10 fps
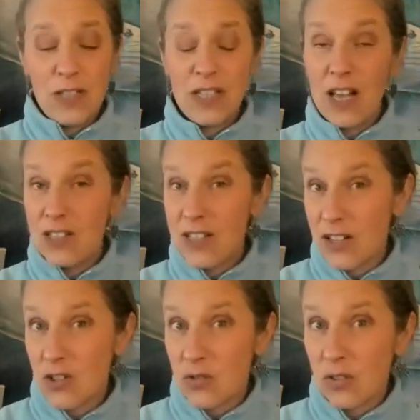intense
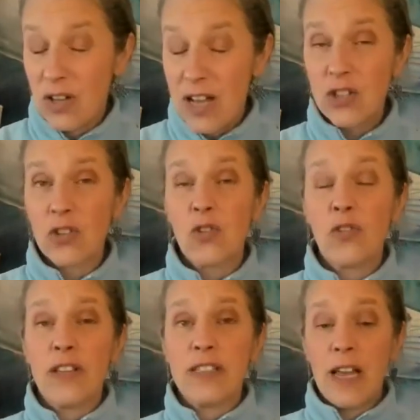astrological
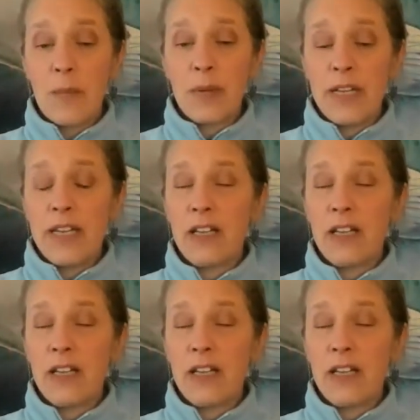things happening,